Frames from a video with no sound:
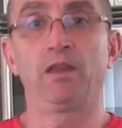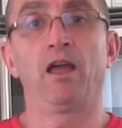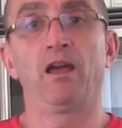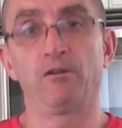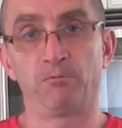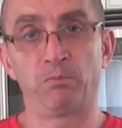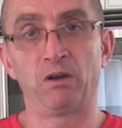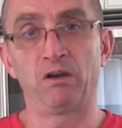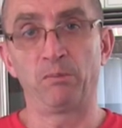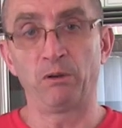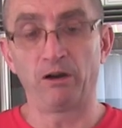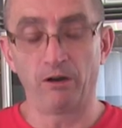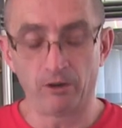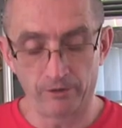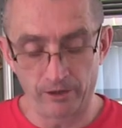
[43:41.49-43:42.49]
have peri
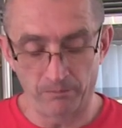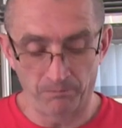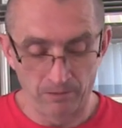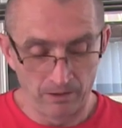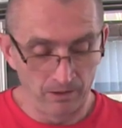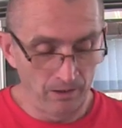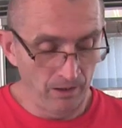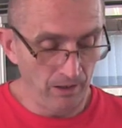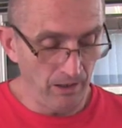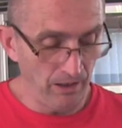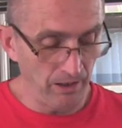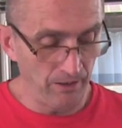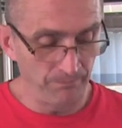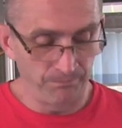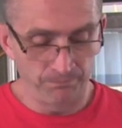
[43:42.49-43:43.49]
peri on them.
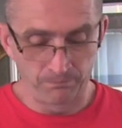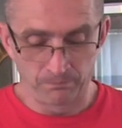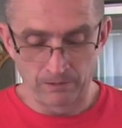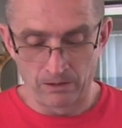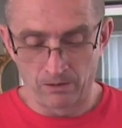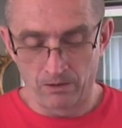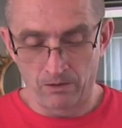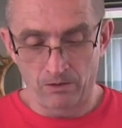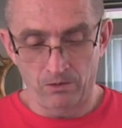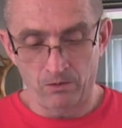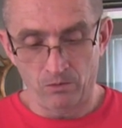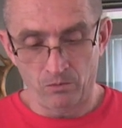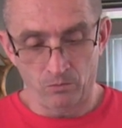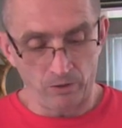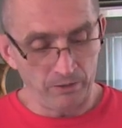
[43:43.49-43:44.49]
Um,
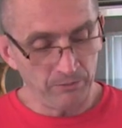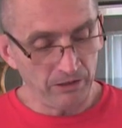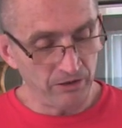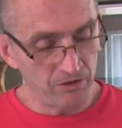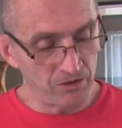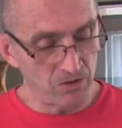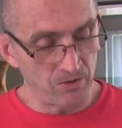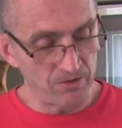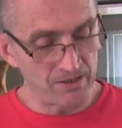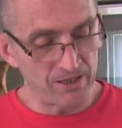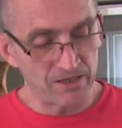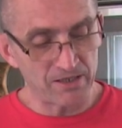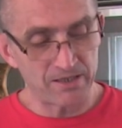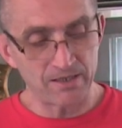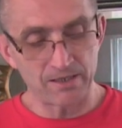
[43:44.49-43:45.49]
what I'm going to do is
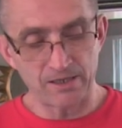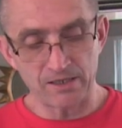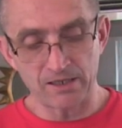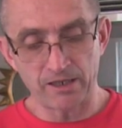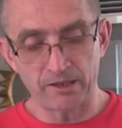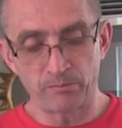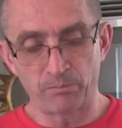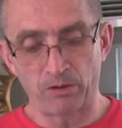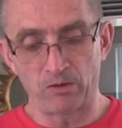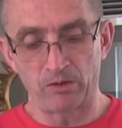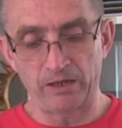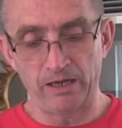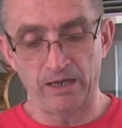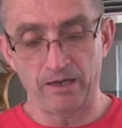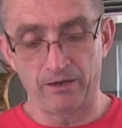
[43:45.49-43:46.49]
this, this little
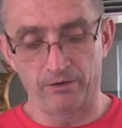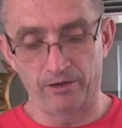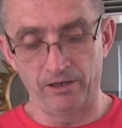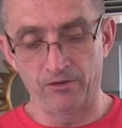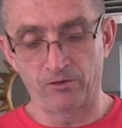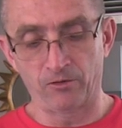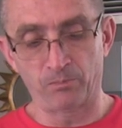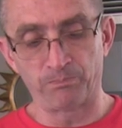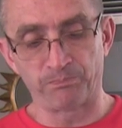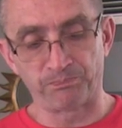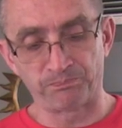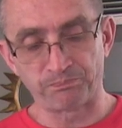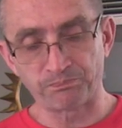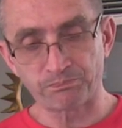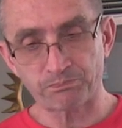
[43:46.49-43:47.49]
bowl here is
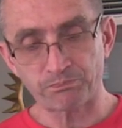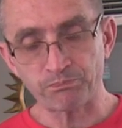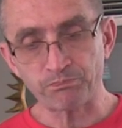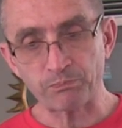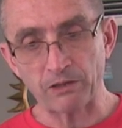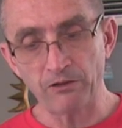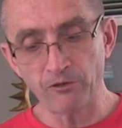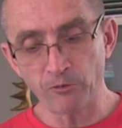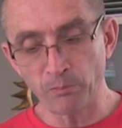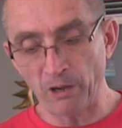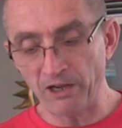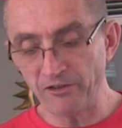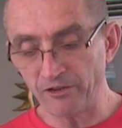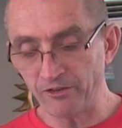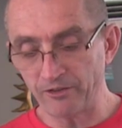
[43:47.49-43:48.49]
the
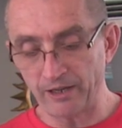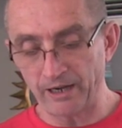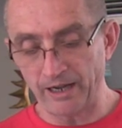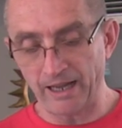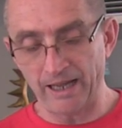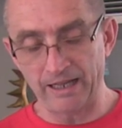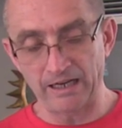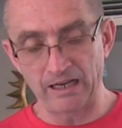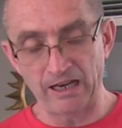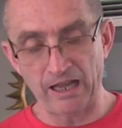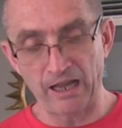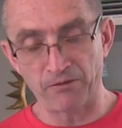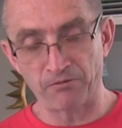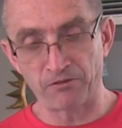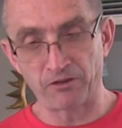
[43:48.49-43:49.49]
spices that I had
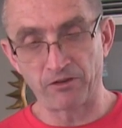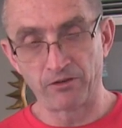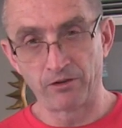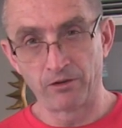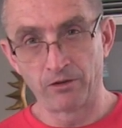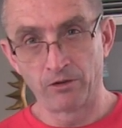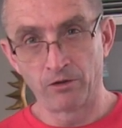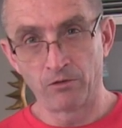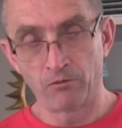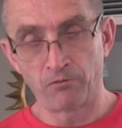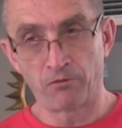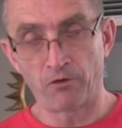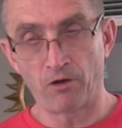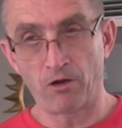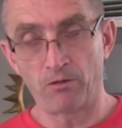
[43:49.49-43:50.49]
left
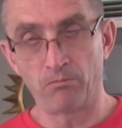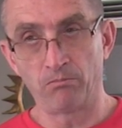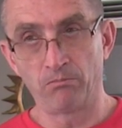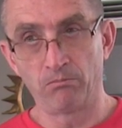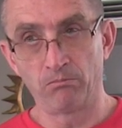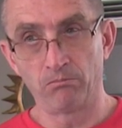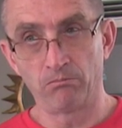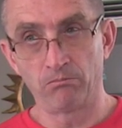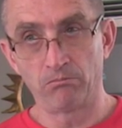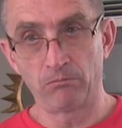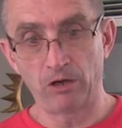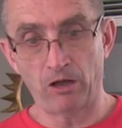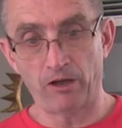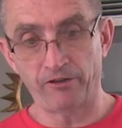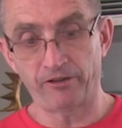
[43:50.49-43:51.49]
from
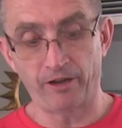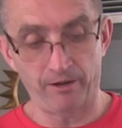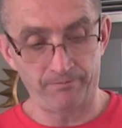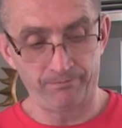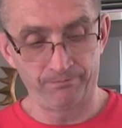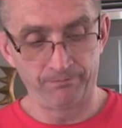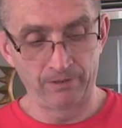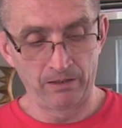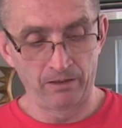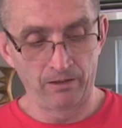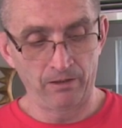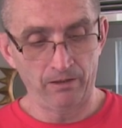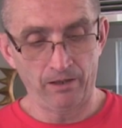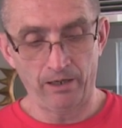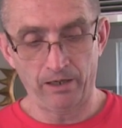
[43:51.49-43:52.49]
last time,
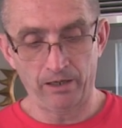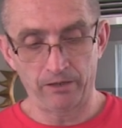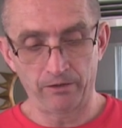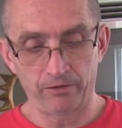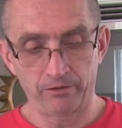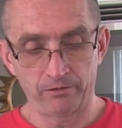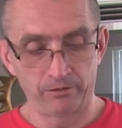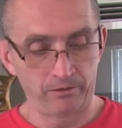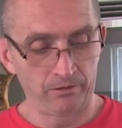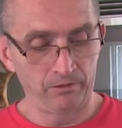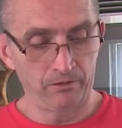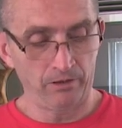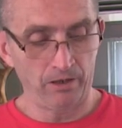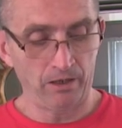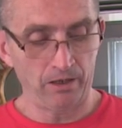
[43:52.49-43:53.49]
and
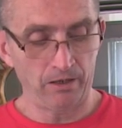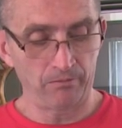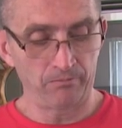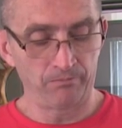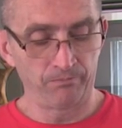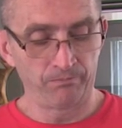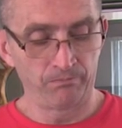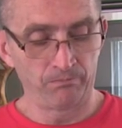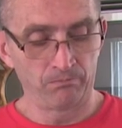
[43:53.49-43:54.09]
um,